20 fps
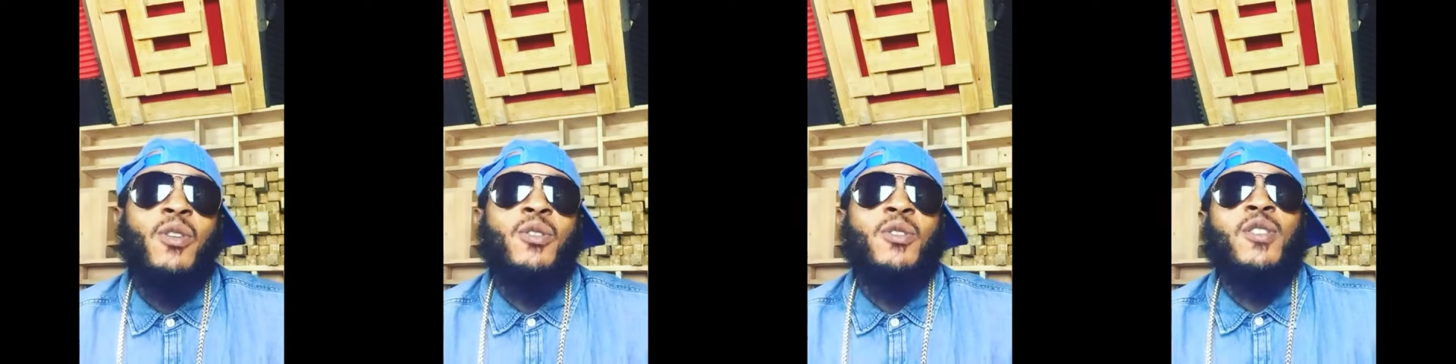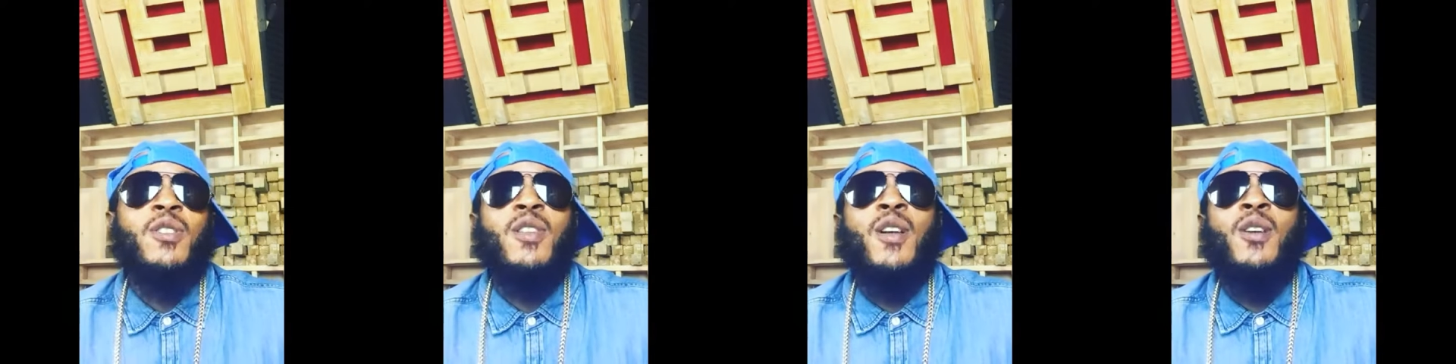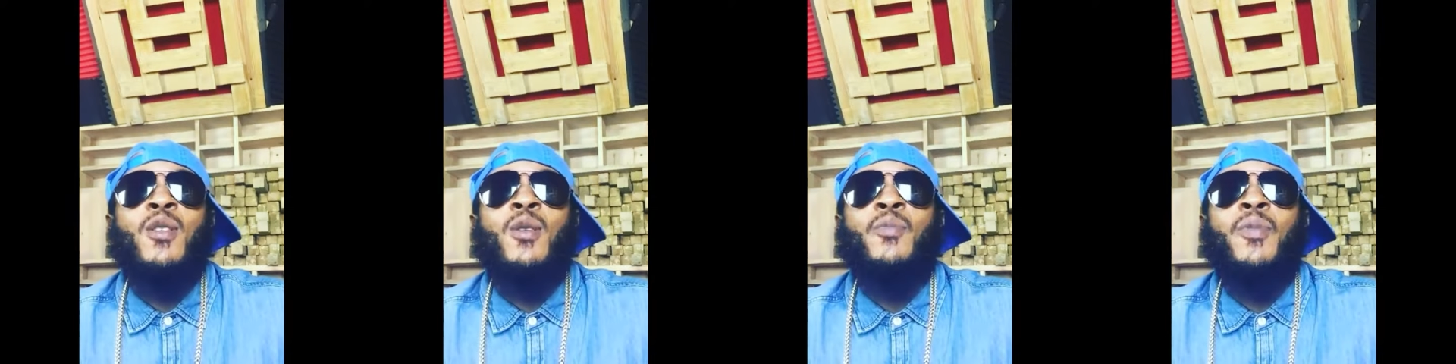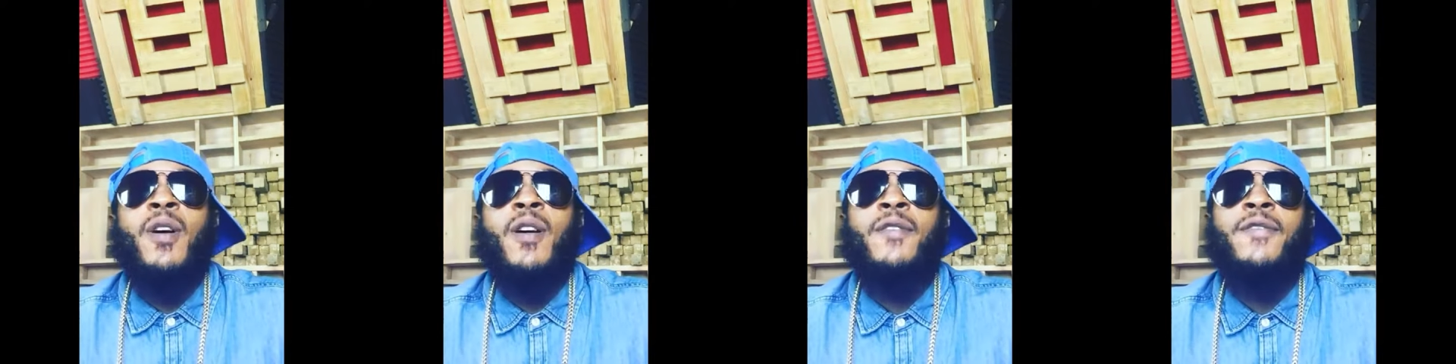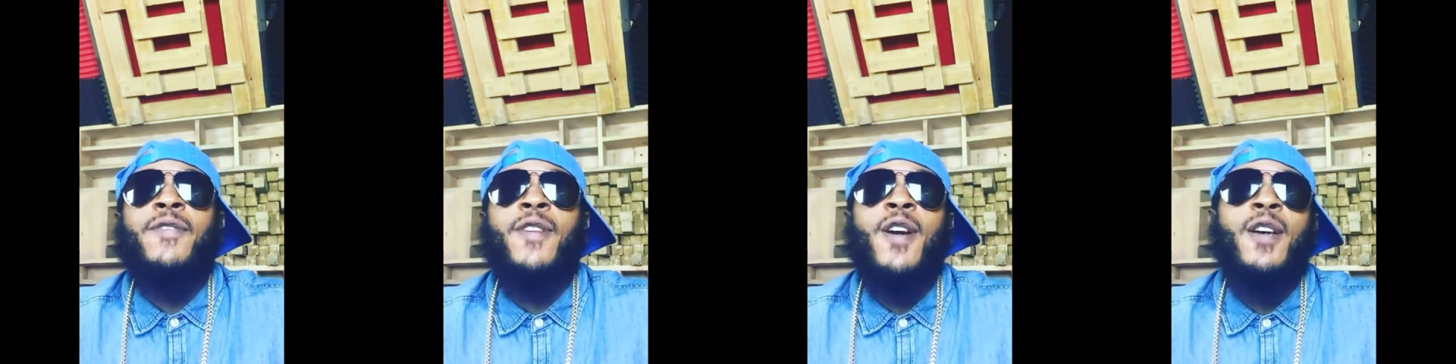going you stand
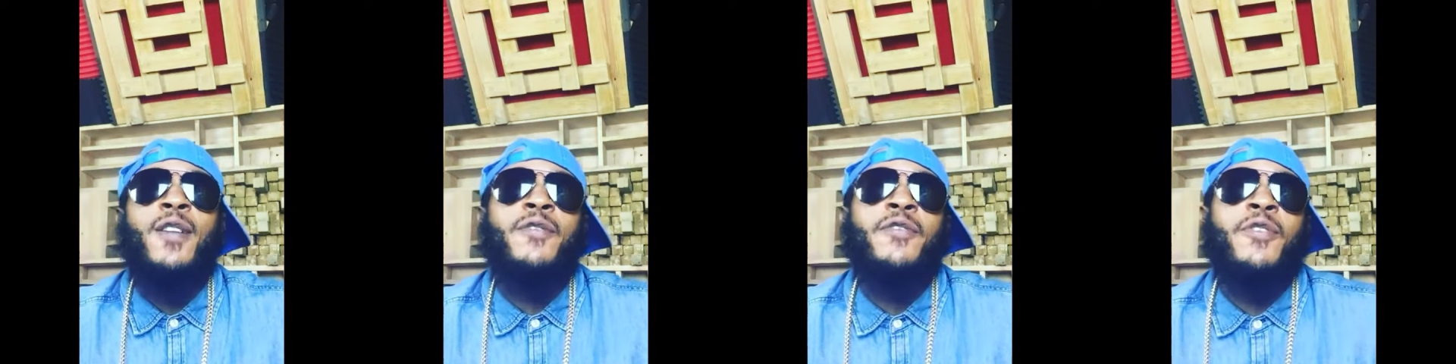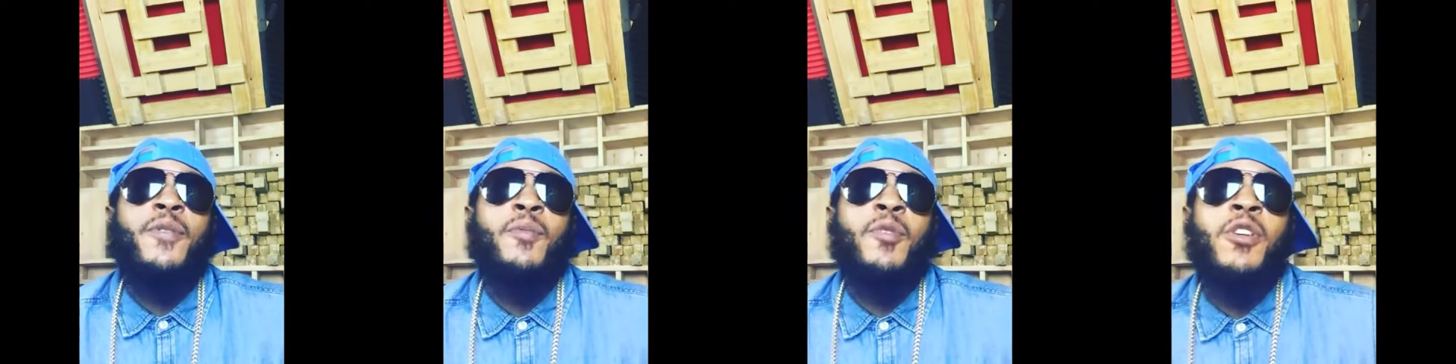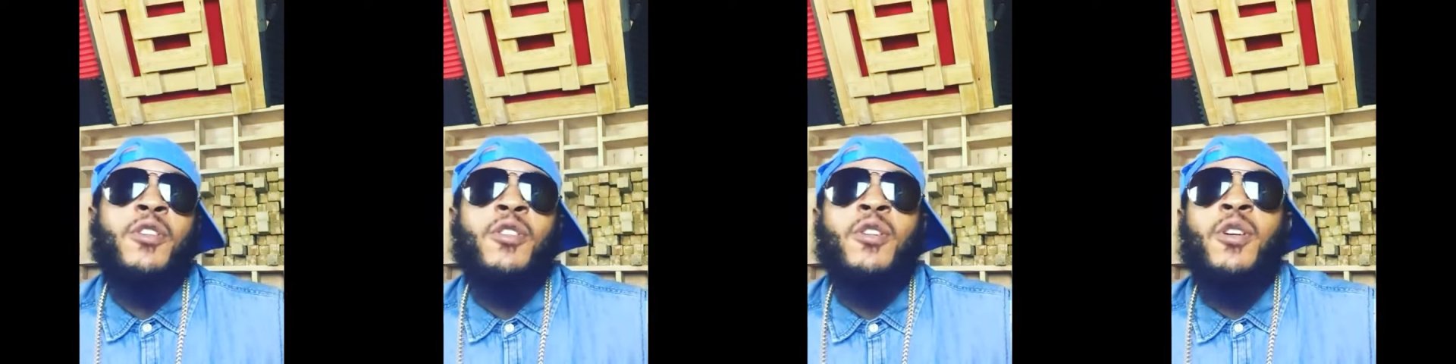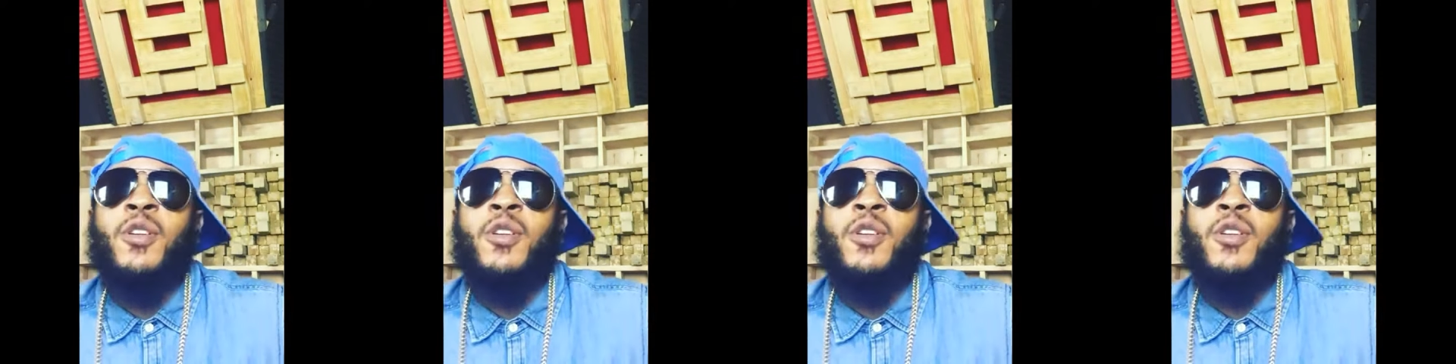up and fight for me,